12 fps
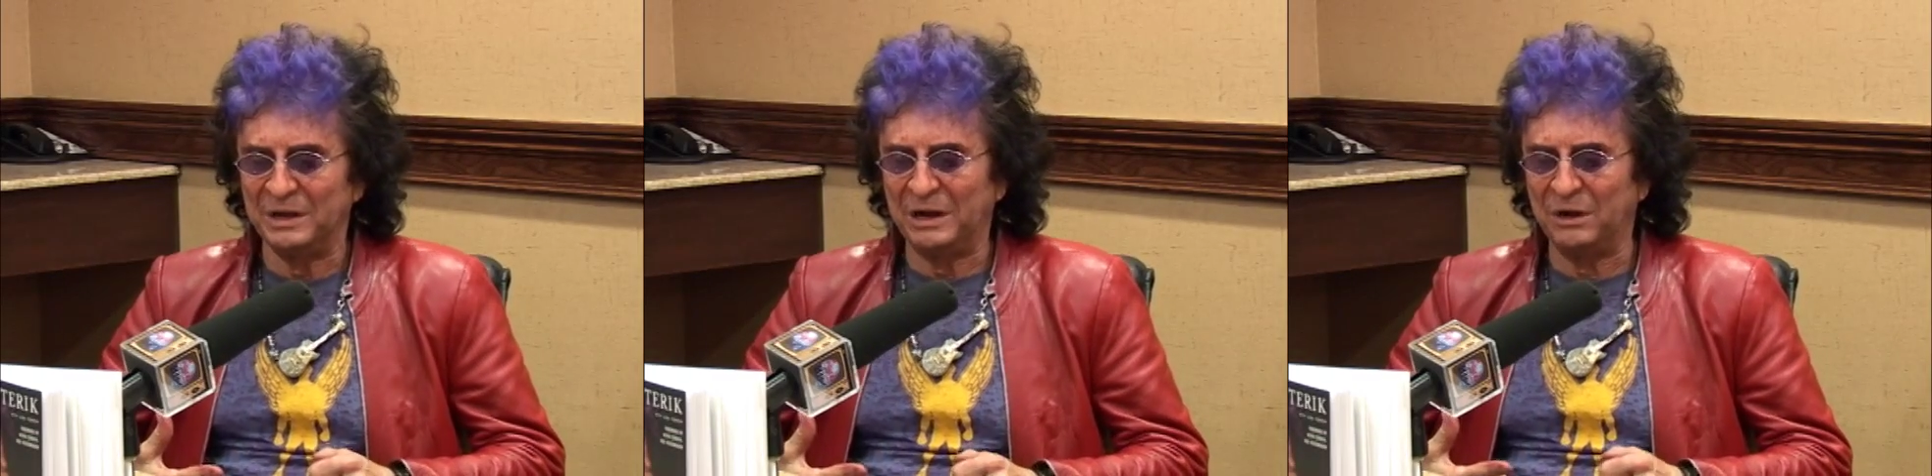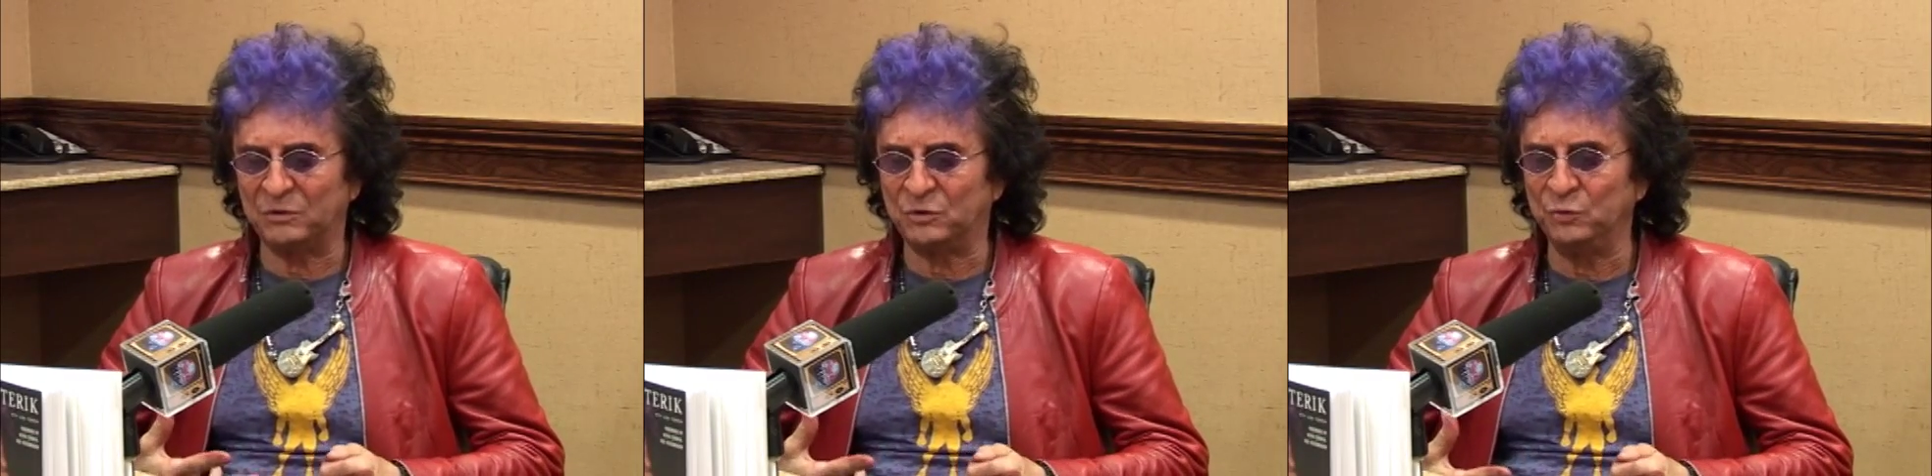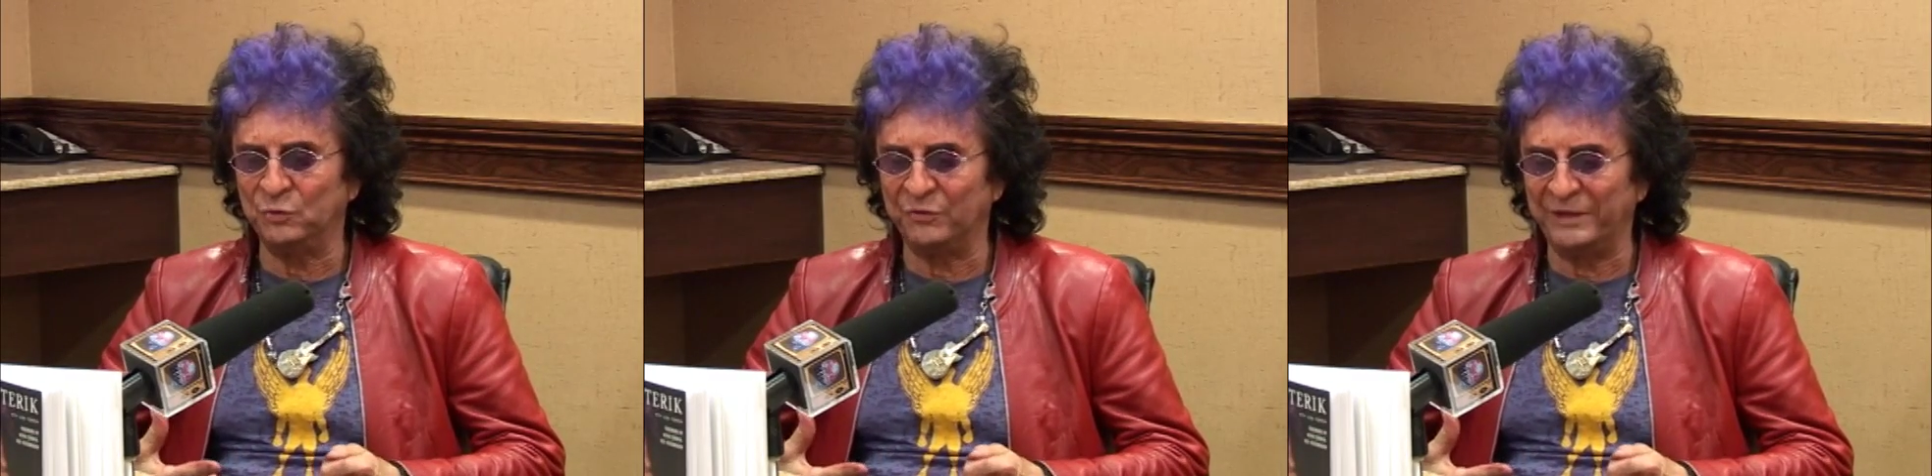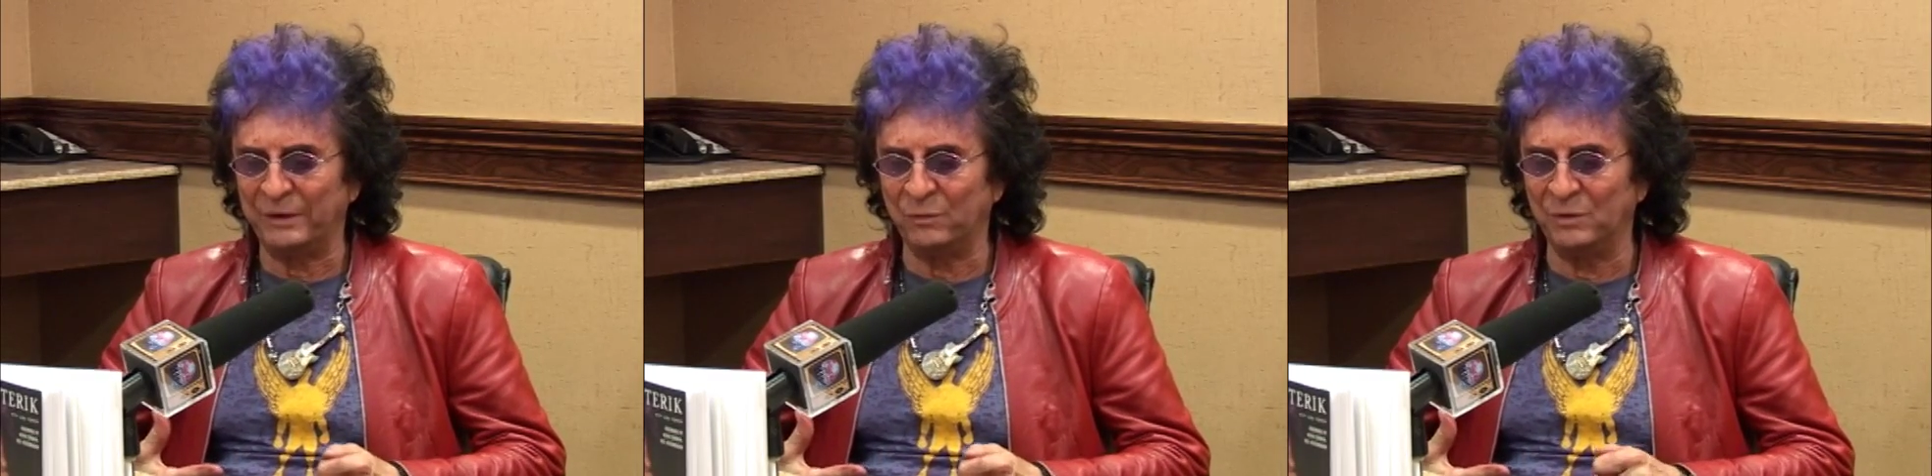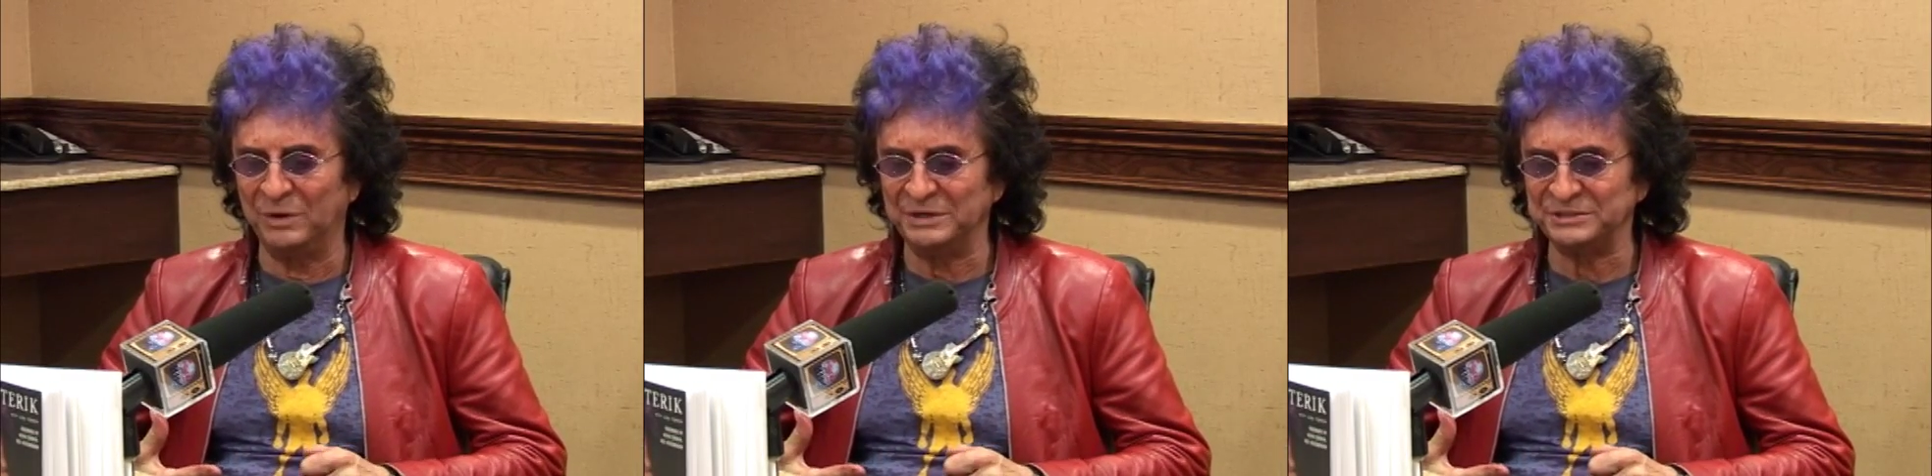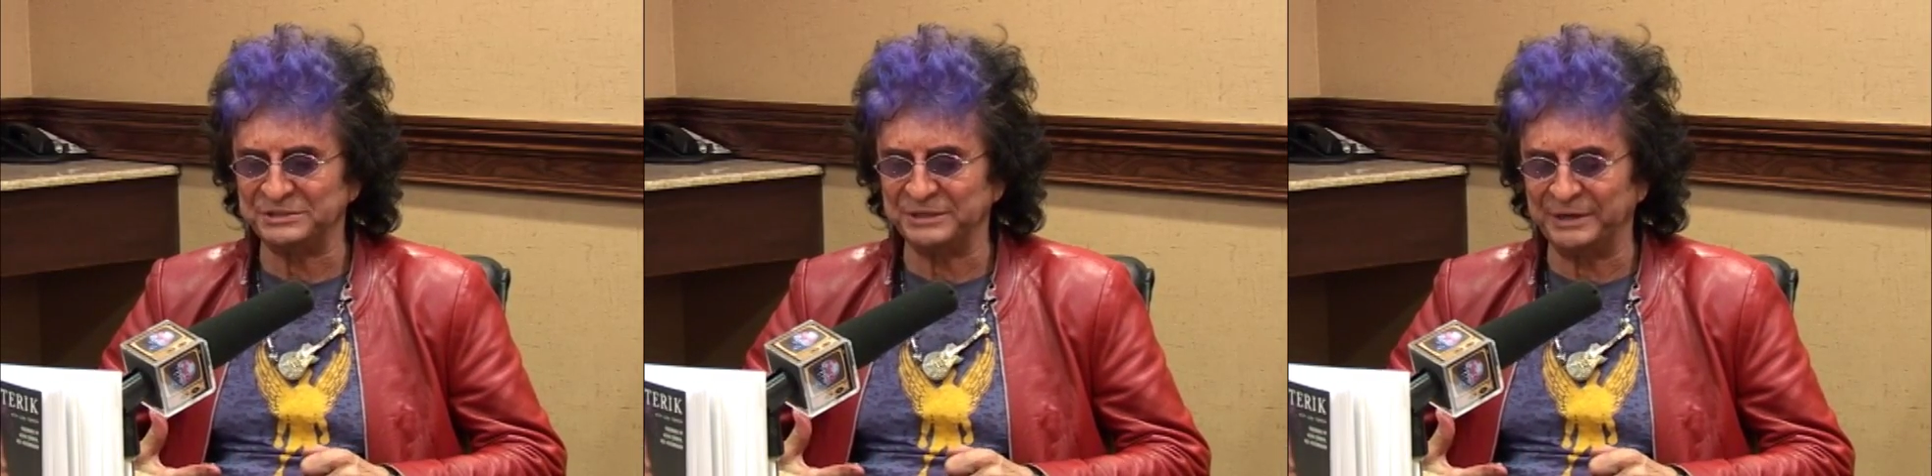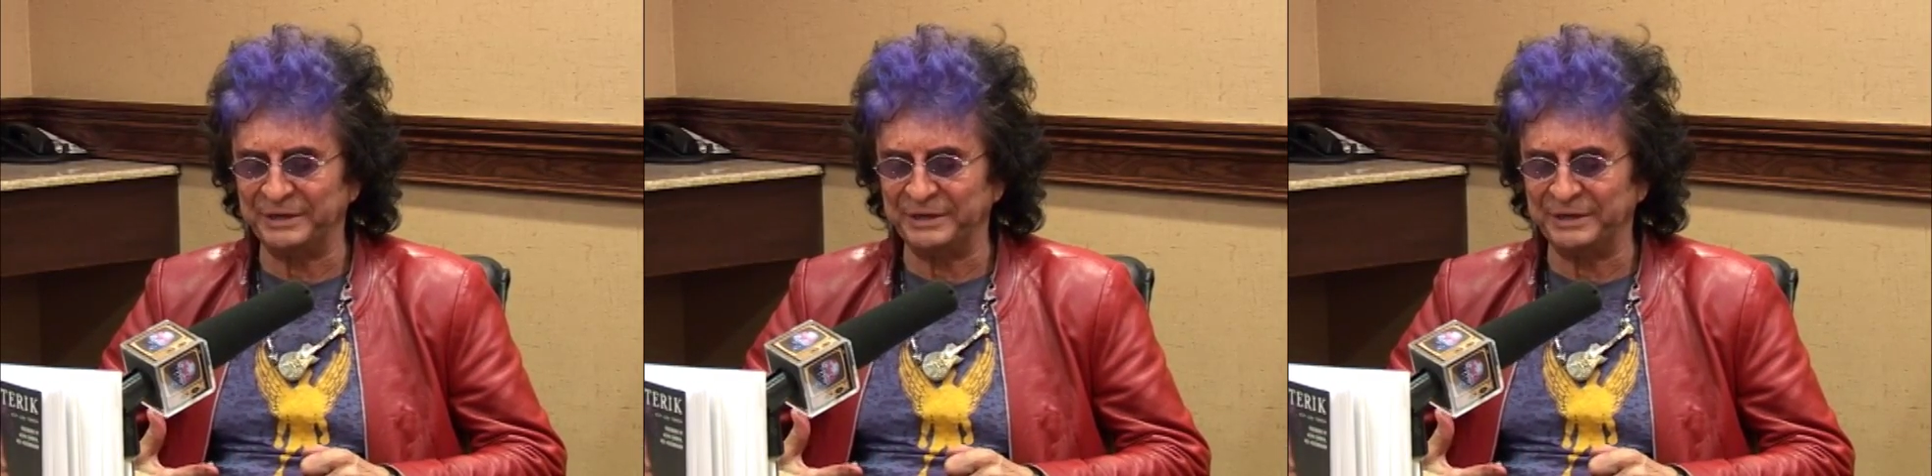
how cool that was.